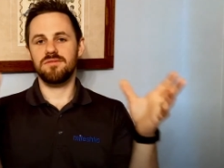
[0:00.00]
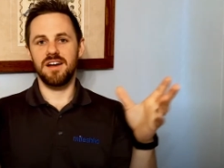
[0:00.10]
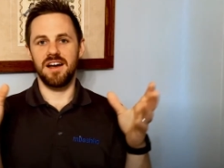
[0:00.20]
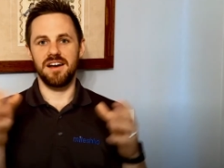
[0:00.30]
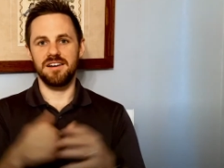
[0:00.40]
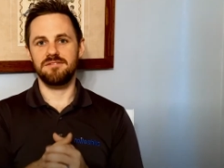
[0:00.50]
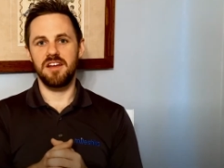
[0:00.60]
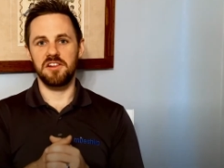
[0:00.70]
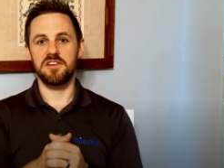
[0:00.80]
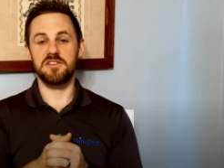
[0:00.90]

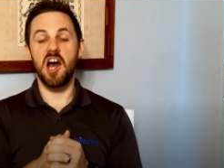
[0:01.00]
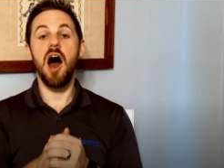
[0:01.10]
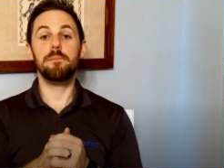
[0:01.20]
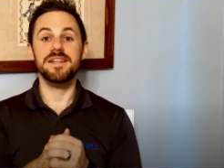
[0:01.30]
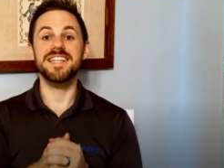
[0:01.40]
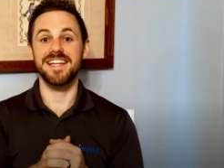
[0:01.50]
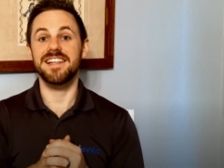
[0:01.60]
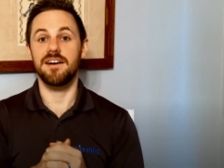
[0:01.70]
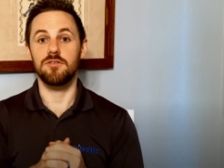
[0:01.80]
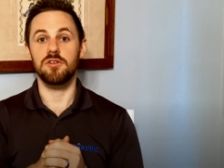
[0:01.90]
at least competent
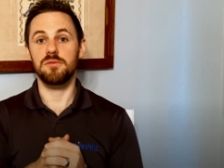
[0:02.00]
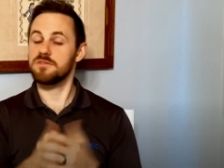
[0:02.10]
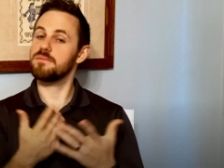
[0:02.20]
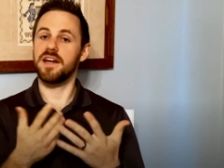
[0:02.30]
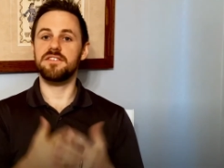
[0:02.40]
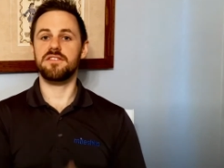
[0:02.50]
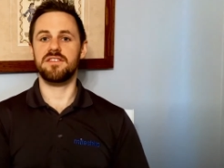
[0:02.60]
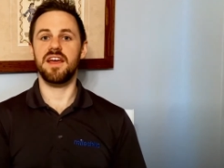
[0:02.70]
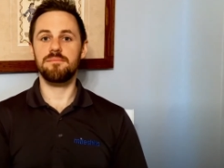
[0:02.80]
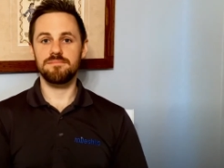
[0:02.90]
level was about the
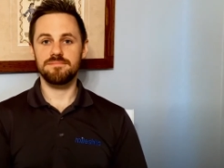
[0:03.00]
same.